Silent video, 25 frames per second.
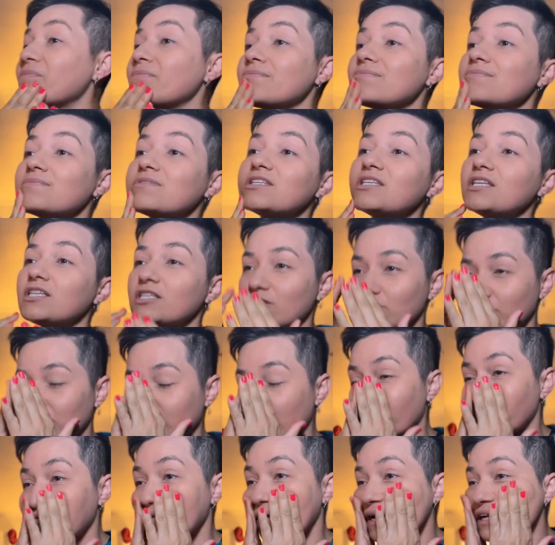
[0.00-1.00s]
seasonal
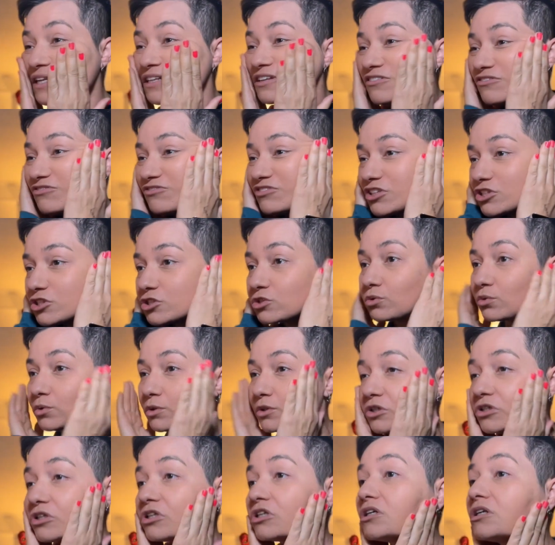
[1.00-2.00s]
affective
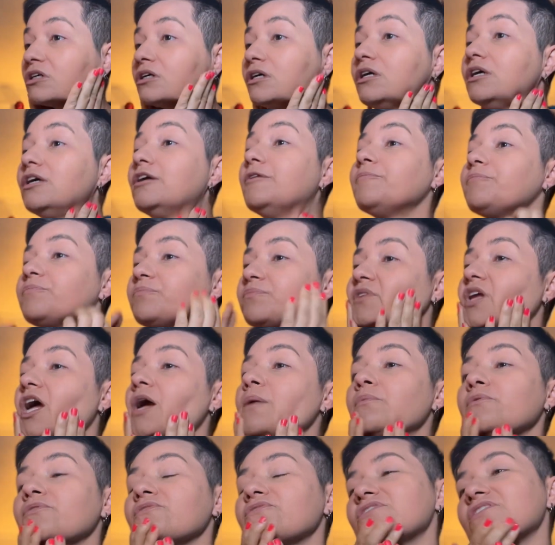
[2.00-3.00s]
disorder
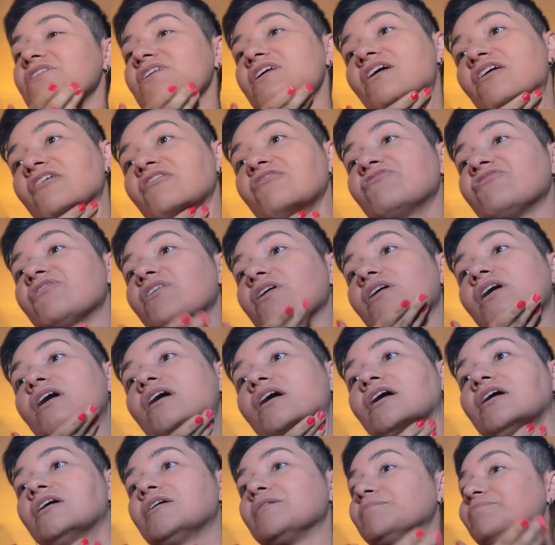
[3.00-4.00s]
type of stuff,
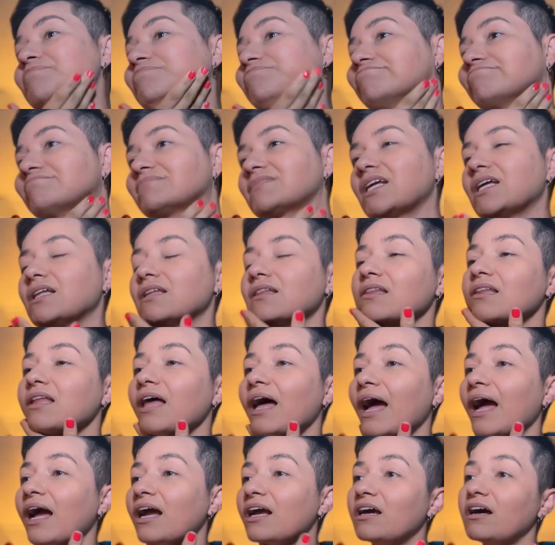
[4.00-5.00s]

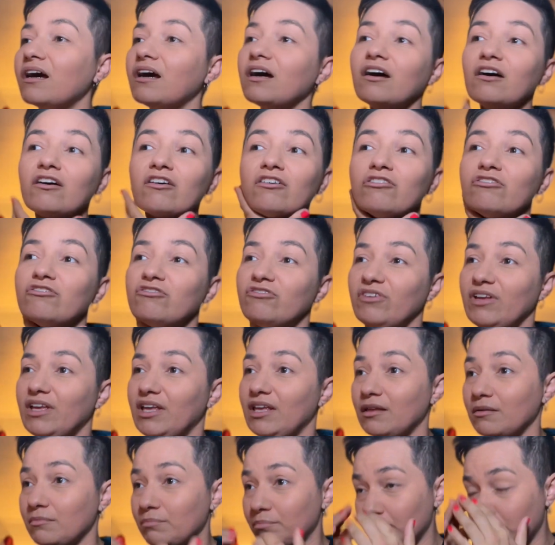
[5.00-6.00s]
lack of
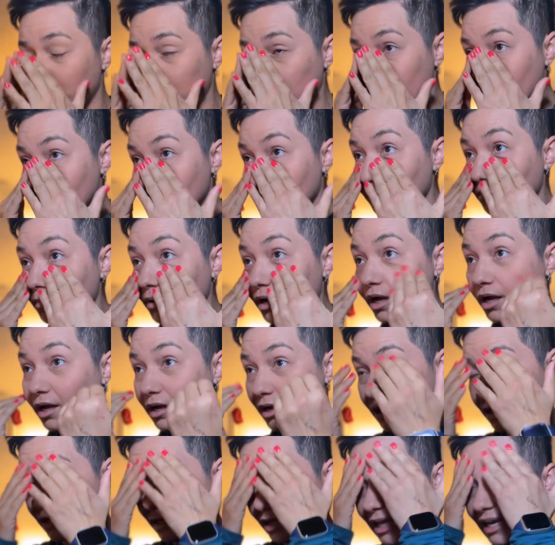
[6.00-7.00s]

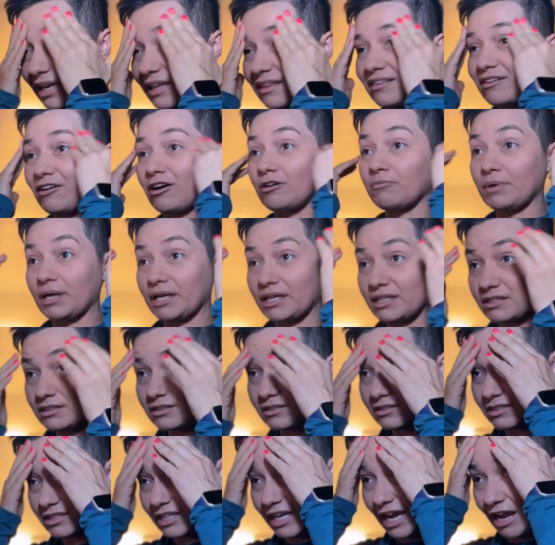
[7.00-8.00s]
anything on my
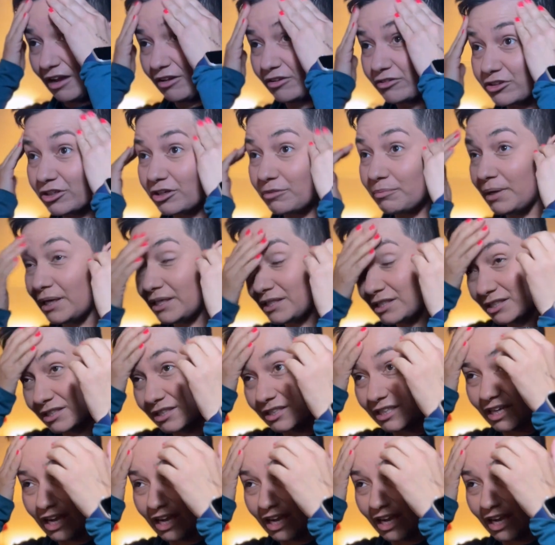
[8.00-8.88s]
calendar basically